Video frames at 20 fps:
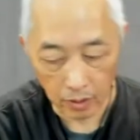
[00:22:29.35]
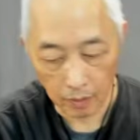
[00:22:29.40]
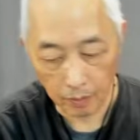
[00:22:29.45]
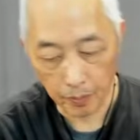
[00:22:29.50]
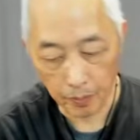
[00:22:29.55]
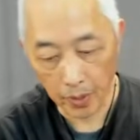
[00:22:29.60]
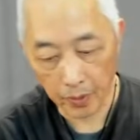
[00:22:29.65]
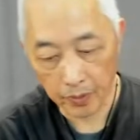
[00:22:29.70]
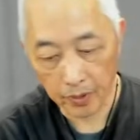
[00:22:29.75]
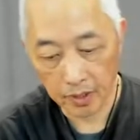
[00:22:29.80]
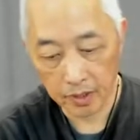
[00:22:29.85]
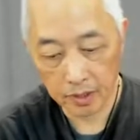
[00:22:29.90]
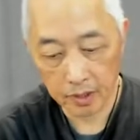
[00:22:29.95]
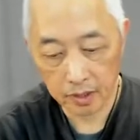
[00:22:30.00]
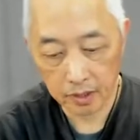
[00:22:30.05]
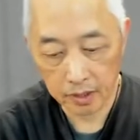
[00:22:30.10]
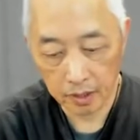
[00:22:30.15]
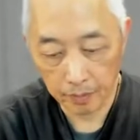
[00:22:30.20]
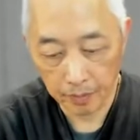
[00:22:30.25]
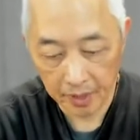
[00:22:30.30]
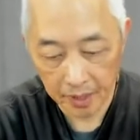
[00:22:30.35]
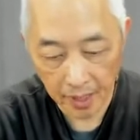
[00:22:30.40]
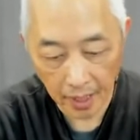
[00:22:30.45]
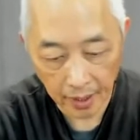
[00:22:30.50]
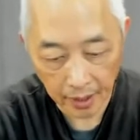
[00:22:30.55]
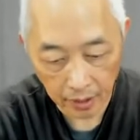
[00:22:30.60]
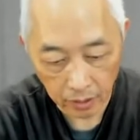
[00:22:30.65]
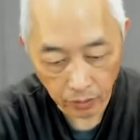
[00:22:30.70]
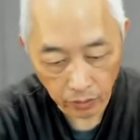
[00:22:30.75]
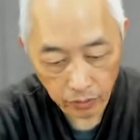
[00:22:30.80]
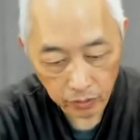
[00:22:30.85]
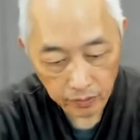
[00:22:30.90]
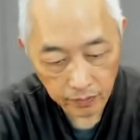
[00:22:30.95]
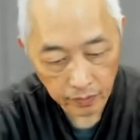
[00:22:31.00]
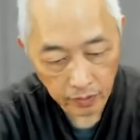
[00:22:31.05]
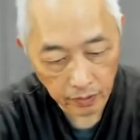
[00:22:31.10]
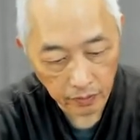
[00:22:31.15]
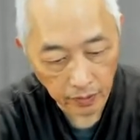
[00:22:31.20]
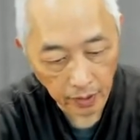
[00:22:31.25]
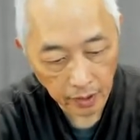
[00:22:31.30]
parasympathetic nerve,
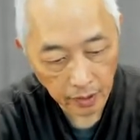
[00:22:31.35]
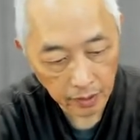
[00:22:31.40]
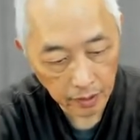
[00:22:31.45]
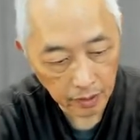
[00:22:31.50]
right?